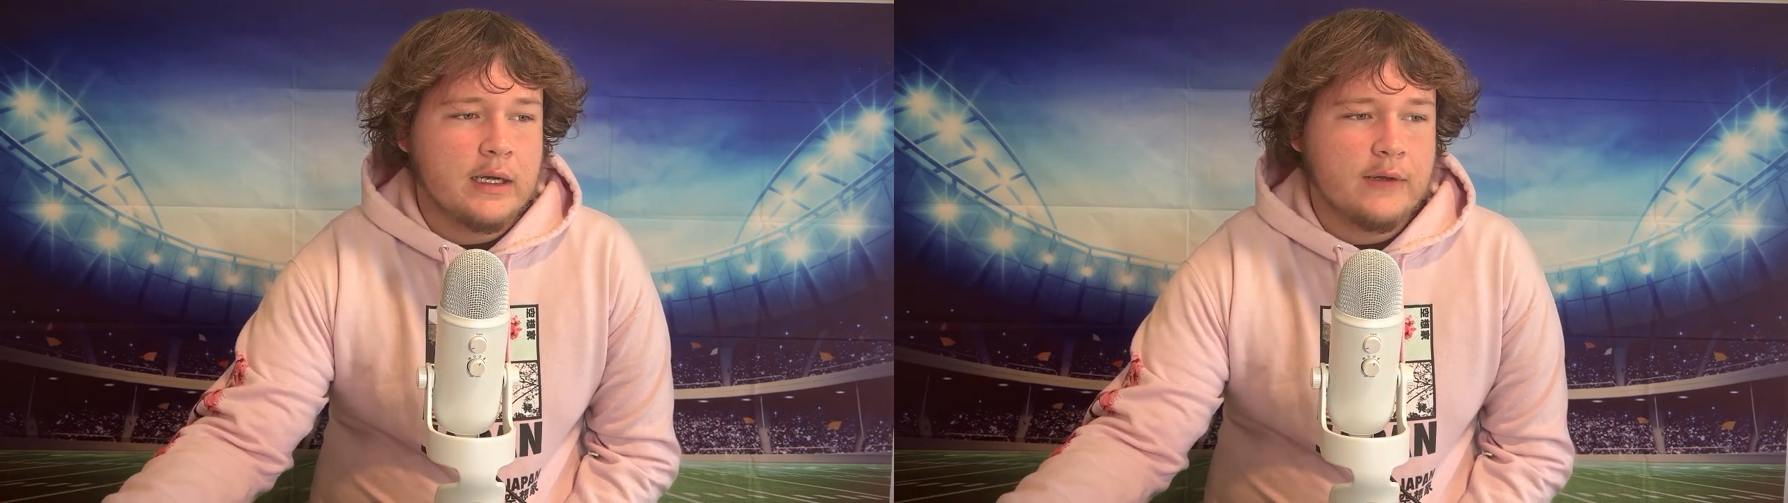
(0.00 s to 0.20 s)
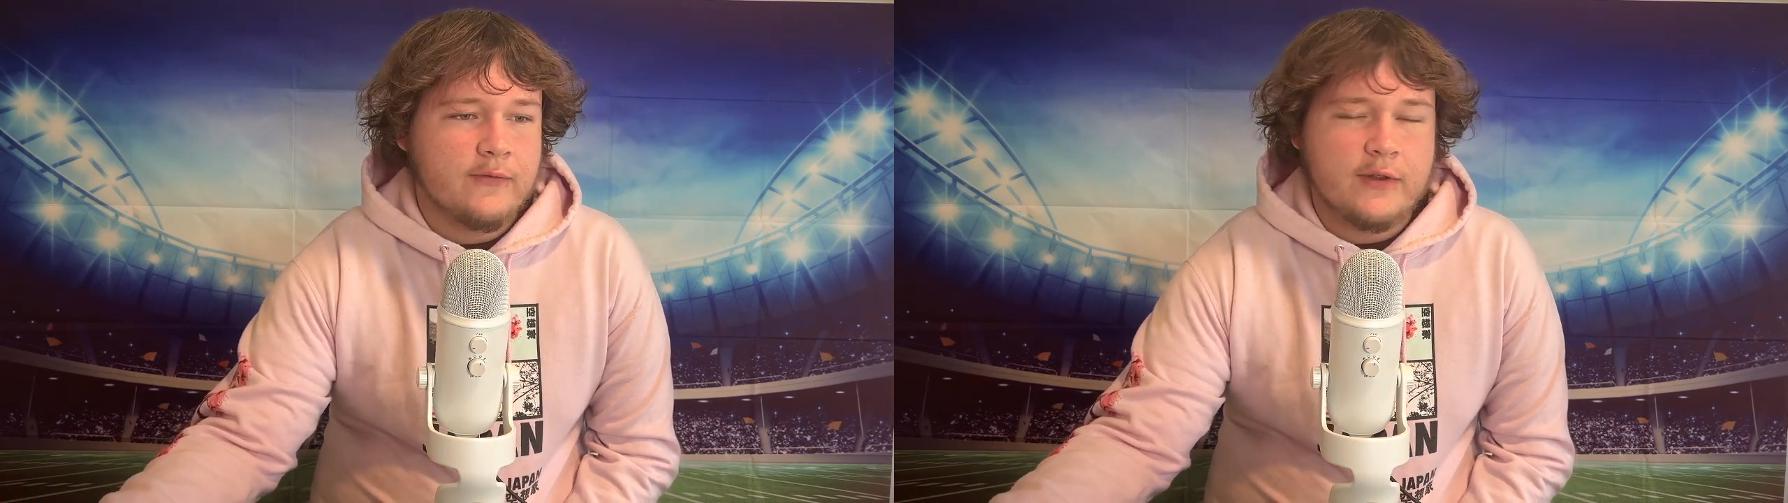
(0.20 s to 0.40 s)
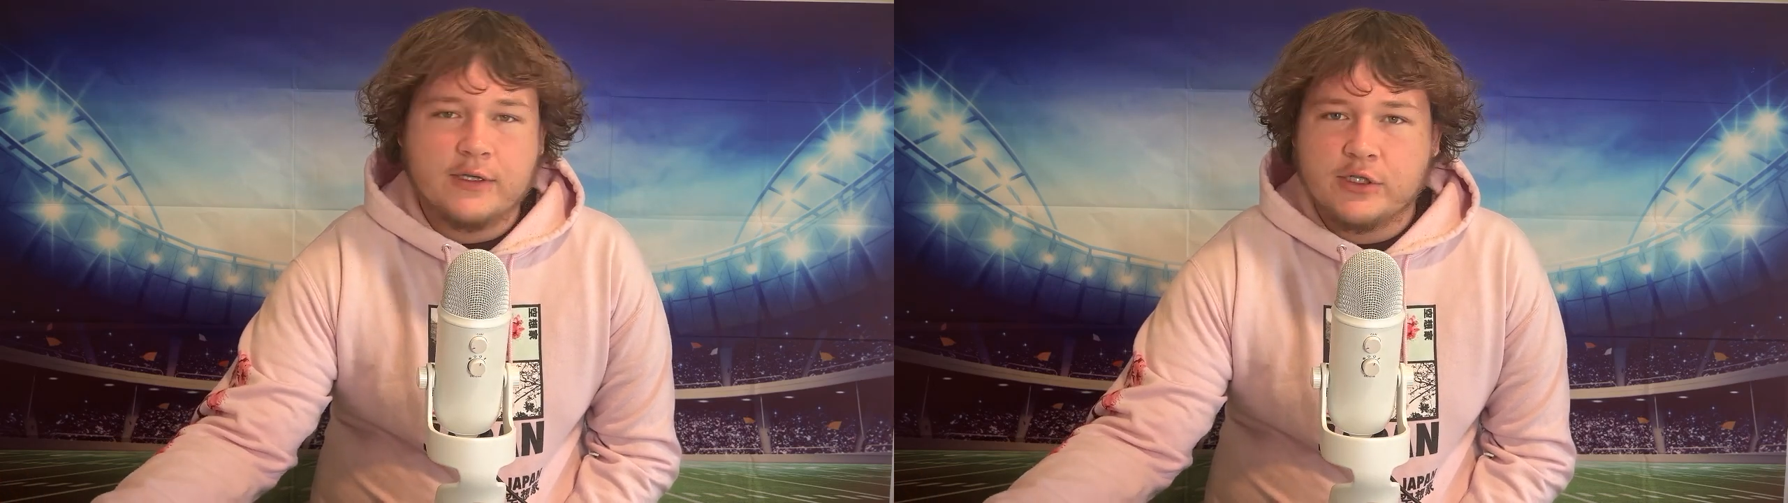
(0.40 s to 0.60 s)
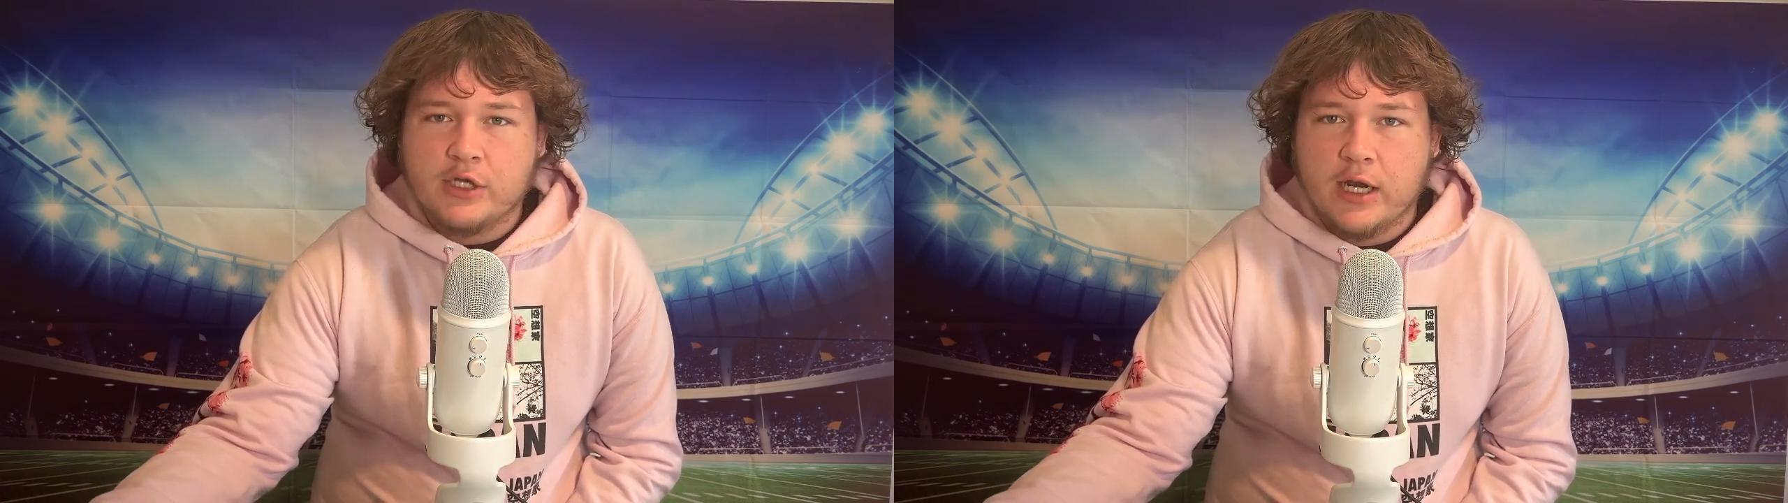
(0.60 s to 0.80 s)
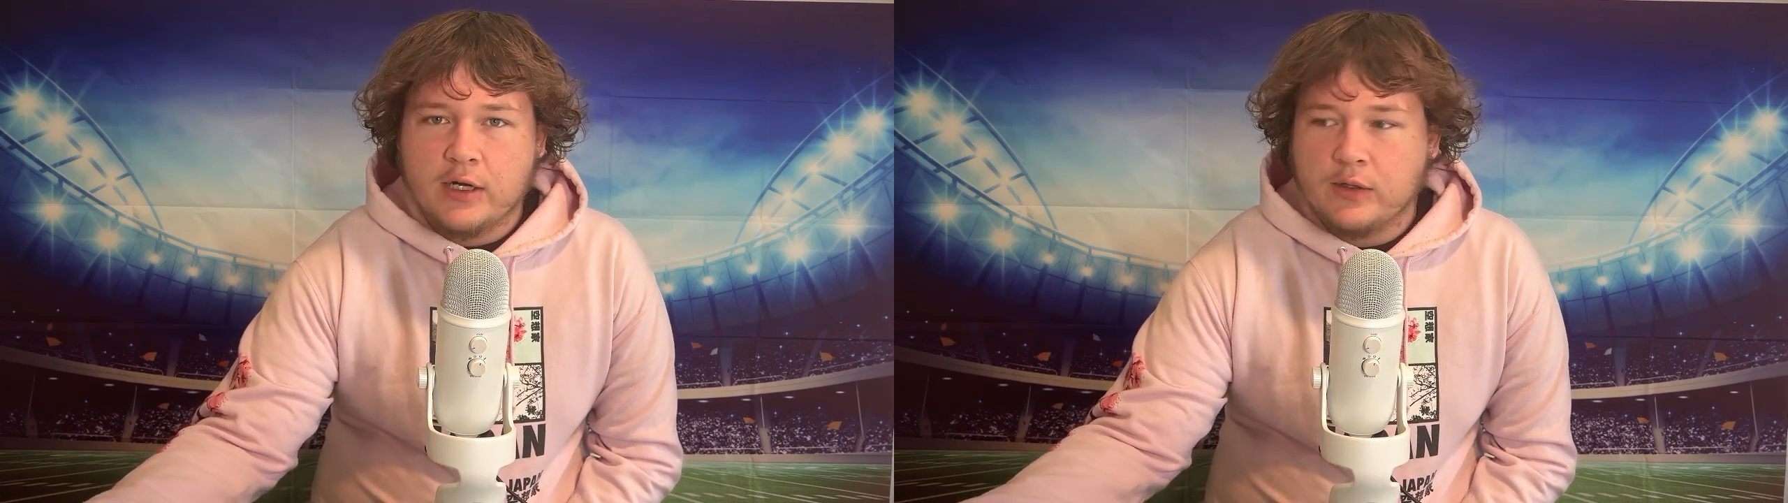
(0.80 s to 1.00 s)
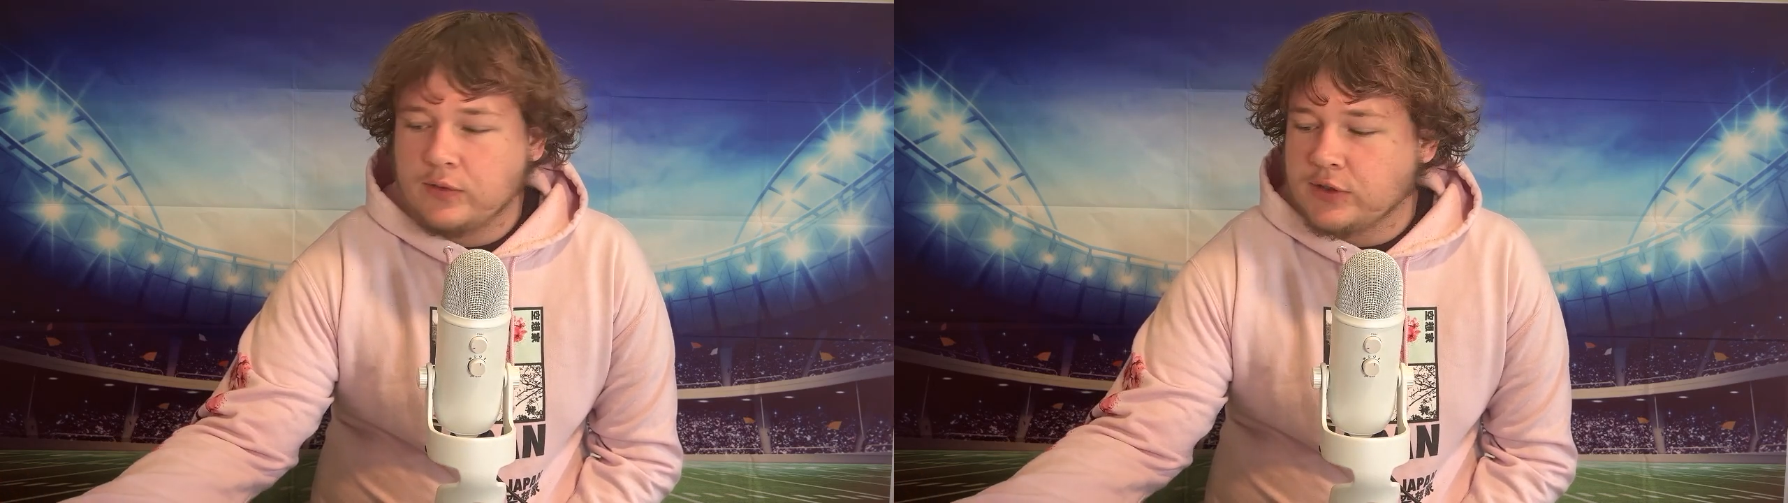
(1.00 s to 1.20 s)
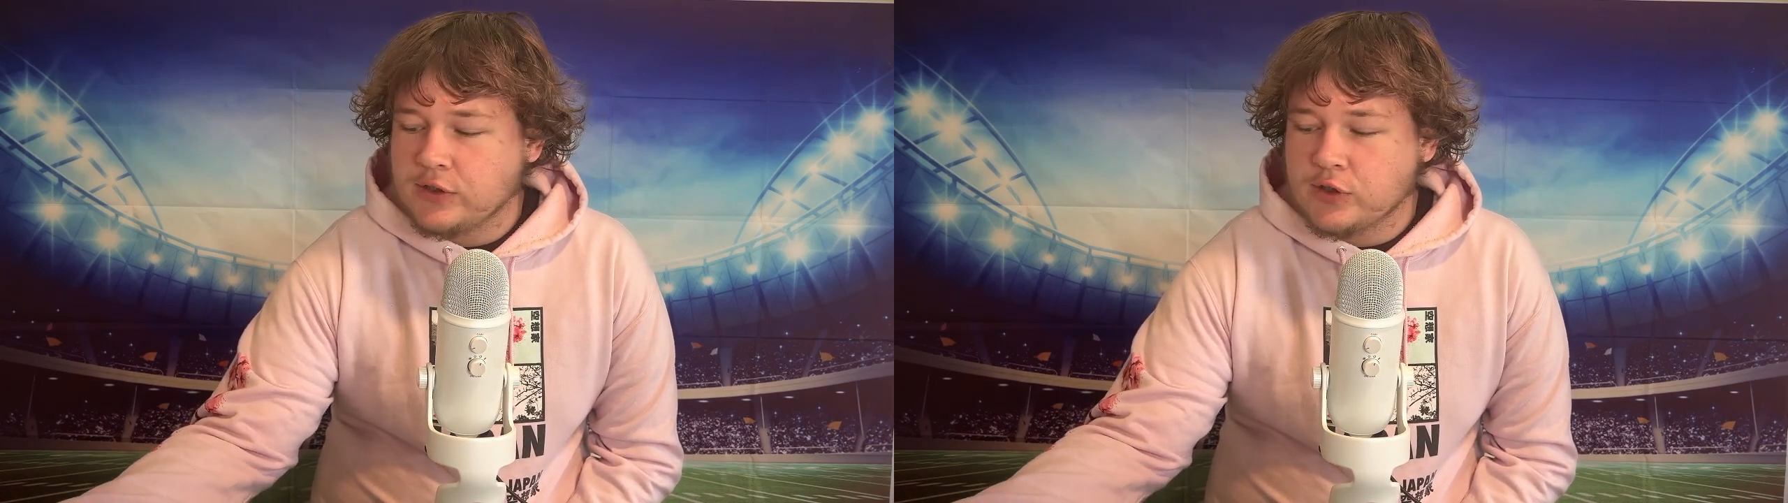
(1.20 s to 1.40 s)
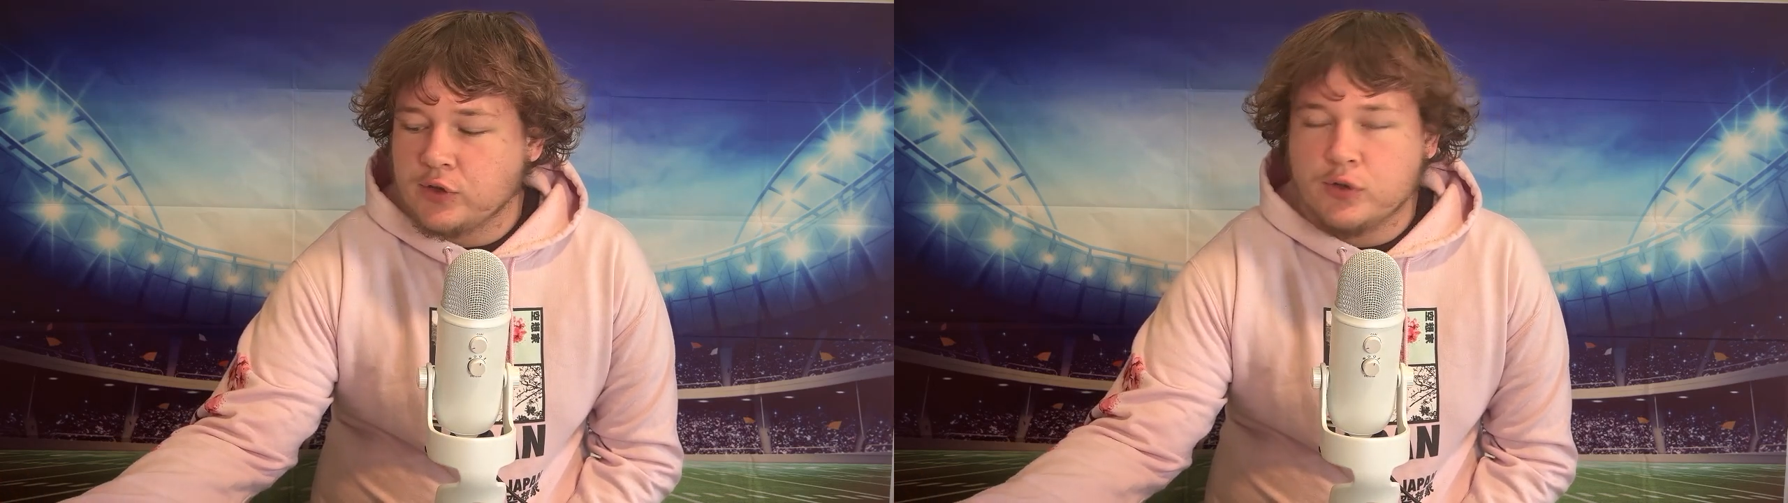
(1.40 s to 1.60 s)
for this channel, which
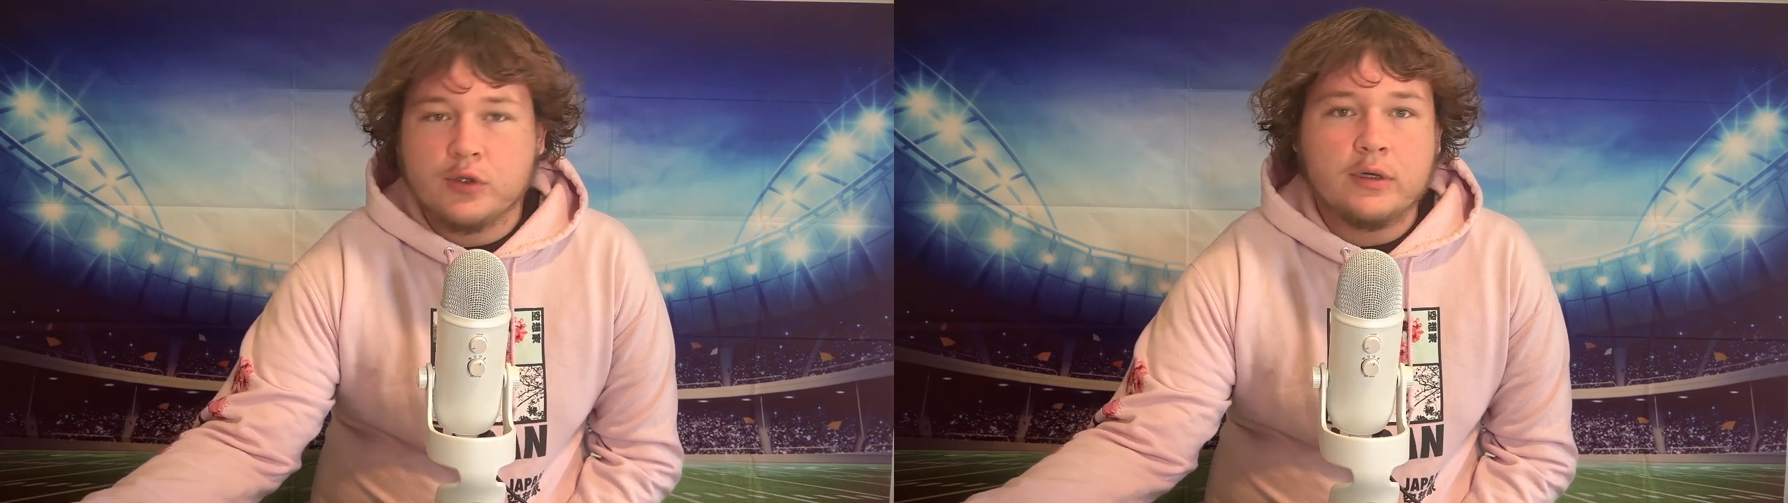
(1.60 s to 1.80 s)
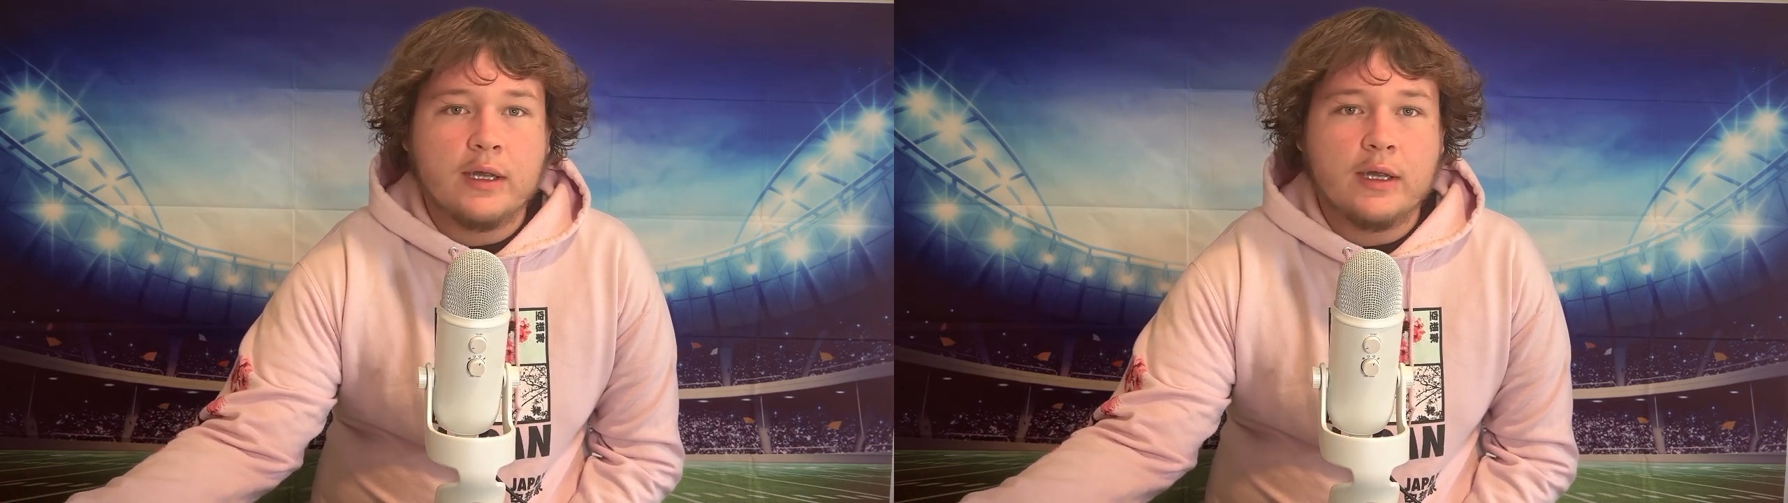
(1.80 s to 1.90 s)
is cool.